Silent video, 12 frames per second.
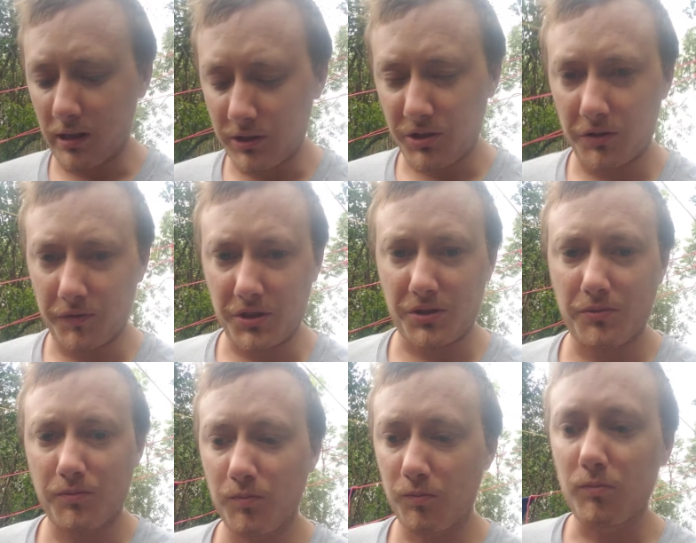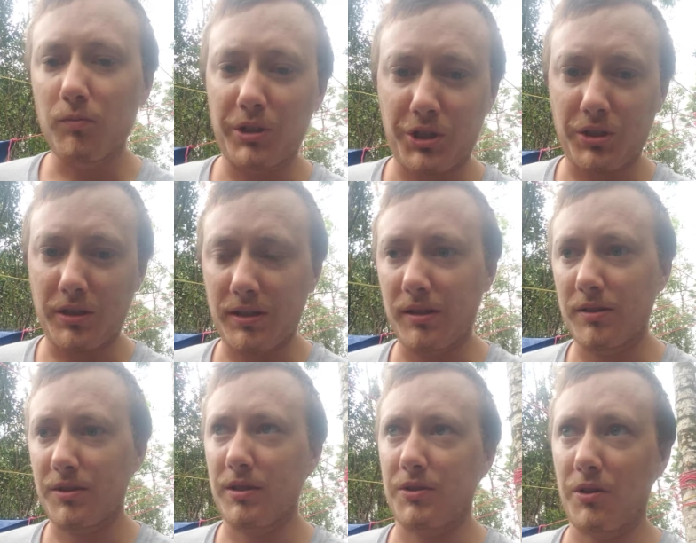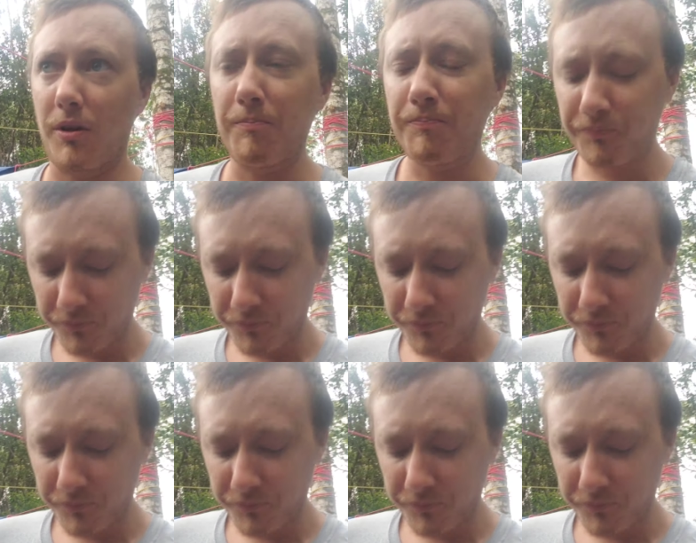surface which the tent sits on.